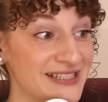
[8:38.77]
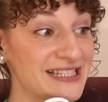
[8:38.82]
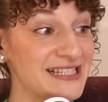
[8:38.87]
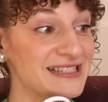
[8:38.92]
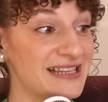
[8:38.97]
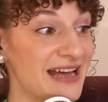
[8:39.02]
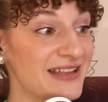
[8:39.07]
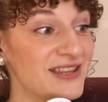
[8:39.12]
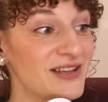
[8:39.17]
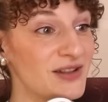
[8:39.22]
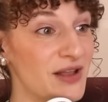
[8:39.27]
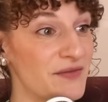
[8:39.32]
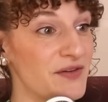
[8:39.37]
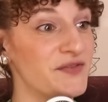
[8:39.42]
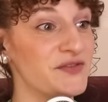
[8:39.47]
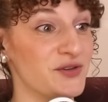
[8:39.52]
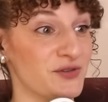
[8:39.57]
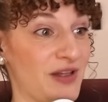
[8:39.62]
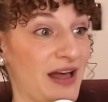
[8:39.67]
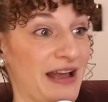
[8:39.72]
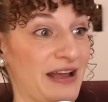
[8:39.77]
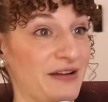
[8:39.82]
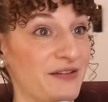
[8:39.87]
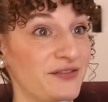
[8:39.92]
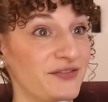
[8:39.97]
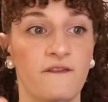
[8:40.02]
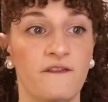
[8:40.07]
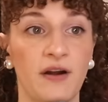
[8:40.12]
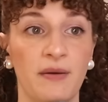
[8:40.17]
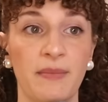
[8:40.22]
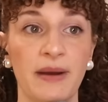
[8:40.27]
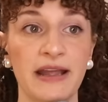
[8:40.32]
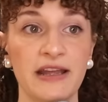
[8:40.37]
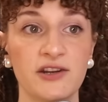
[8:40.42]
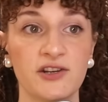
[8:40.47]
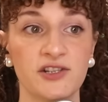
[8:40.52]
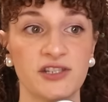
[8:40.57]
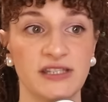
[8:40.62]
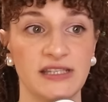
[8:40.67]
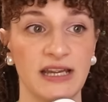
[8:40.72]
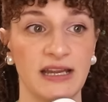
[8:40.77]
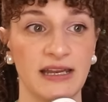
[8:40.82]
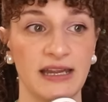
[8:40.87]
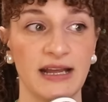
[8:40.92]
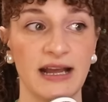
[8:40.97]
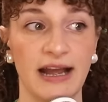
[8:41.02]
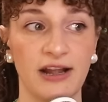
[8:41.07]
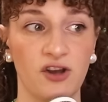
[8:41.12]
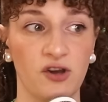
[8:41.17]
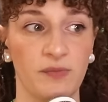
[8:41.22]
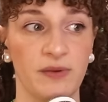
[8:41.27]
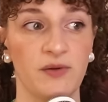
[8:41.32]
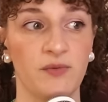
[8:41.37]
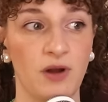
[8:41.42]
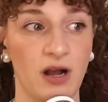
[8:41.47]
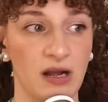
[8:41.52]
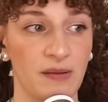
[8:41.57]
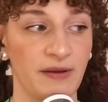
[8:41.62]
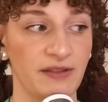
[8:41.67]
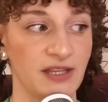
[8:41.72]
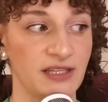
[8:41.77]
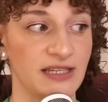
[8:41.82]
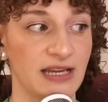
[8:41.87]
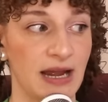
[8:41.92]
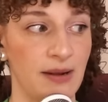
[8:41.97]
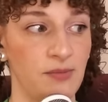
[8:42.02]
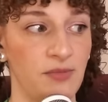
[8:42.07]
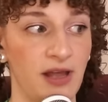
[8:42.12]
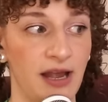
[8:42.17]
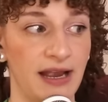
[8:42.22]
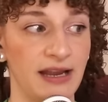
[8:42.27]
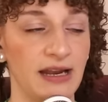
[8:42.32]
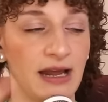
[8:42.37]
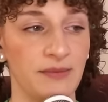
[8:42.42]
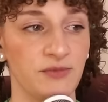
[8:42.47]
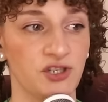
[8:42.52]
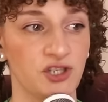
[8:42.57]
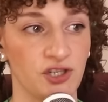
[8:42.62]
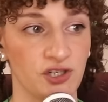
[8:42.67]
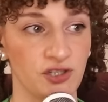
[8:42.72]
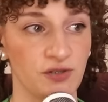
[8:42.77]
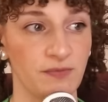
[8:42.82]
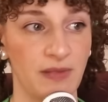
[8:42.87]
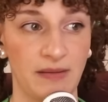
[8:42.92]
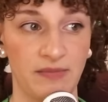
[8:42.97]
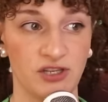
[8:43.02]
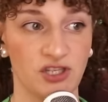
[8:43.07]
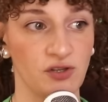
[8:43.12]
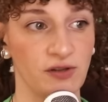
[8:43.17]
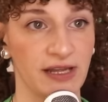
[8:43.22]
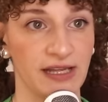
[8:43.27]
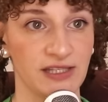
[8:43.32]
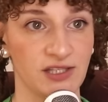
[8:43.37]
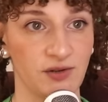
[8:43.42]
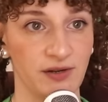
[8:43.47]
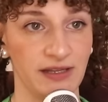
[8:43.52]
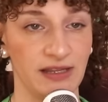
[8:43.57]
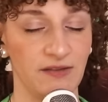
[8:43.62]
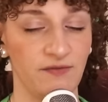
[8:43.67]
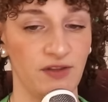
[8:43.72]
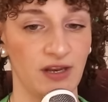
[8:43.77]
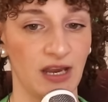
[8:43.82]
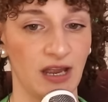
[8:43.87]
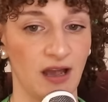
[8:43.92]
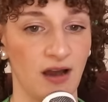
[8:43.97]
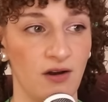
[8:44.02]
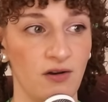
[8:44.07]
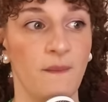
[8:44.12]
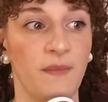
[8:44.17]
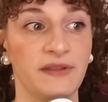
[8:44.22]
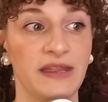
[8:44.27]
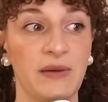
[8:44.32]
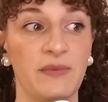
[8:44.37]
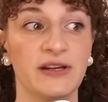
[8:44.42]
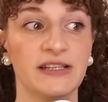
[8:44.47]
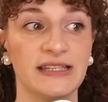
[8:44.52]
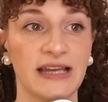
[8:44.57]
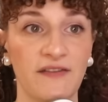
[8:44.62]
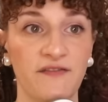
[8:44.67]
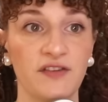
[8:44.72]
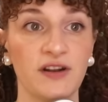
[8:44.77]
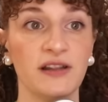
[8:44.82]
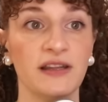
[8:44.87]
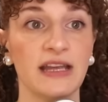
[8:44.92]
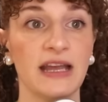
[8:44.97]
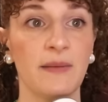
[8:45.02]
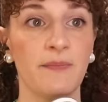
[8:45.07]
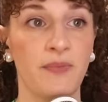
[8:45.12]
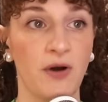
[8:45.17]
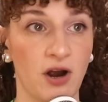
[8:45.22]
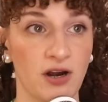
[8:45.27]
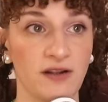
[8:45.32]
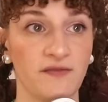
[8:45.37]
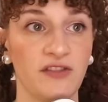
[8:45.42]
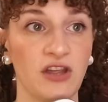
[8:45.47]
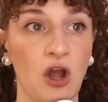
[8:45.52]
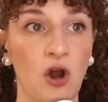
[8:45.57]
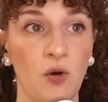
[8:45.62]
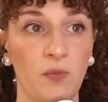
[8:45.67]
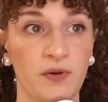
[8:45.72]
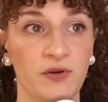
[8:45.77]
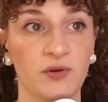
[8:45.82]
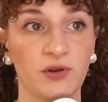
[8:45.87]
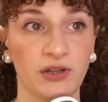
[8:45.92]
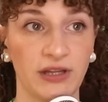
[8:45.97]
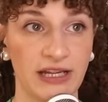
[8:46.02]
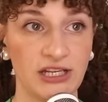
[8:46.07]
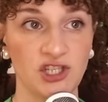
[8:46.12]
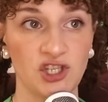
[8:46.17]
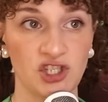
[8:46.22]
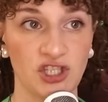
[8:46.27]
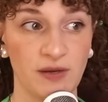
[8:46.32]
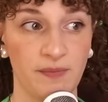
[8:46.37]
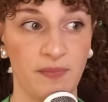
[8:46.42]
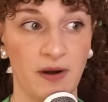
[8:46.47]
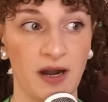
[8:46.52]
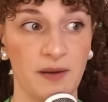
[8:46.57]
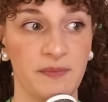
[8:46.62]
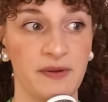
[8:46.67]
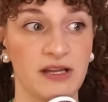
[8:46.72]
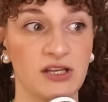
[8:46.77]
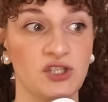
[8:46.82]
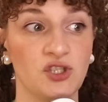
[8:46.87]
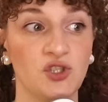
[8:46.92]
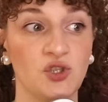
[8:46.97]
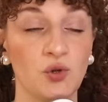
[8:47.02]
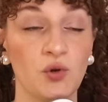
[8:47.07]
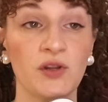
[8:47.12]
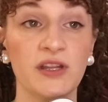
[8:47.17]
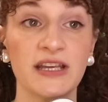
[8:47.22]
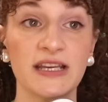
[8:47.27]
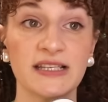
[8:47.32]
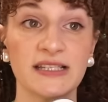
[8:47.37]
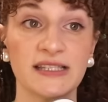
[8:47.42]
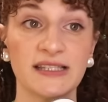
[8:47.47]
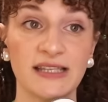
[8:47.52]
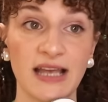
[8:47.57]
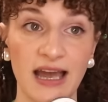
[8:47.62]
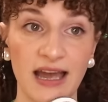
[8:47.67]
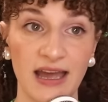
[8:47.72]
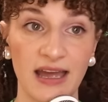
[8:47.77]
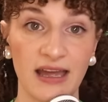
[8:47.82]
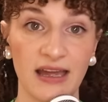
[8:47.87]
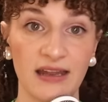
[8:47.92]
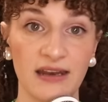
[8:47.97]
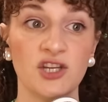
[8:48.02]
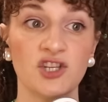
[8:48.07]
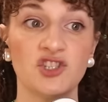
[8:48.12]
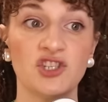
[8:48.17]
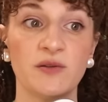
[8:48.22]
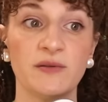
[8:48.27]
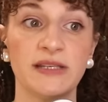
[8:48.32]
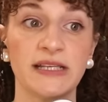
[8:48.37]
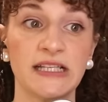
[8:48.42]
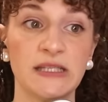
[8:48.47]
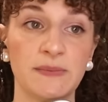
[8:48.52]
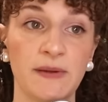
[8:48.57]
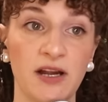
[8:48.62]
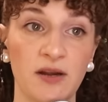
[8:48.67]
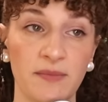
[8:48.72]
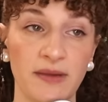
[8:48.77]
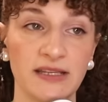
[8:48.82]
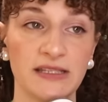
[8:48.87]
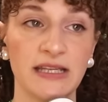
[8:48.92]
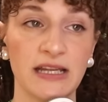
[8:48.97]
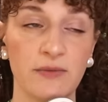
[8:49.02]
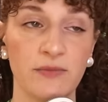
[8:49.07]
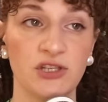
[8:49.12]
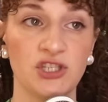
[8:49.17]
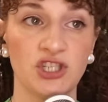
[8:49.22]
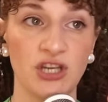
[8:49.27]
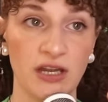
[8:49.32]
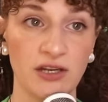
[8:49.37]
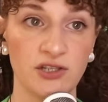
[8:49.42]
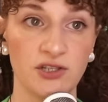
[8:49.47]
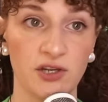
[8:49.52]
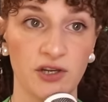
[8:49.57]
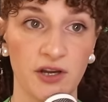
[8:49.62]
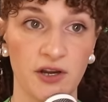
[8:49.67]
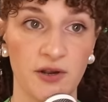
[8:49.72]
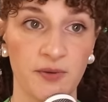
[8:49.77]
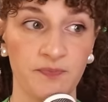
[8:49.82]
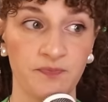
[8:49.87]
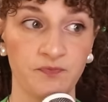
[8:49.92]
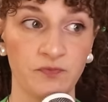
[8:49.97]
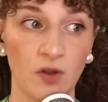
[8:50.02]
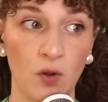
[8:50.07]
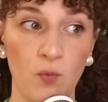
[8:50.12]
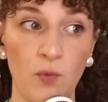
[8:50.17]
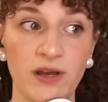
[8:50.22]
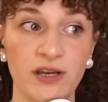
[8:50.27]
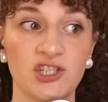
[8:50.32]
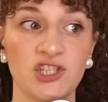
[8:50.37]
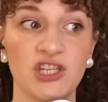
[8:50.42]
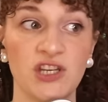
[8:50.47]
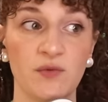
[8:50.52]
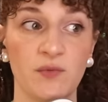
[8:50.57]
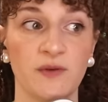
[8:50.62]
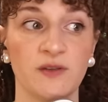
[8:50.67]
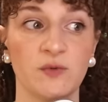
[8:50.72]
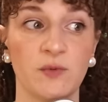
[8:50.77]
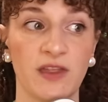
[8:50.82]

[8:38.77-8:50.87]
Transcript: is not the love of your life. From my understanding, I could be wrong about the timeline. I'm sure maybe she'll answer it in the video, but they were definitely a part of the open relationship part because Julia said she was experimenting with gender when she was with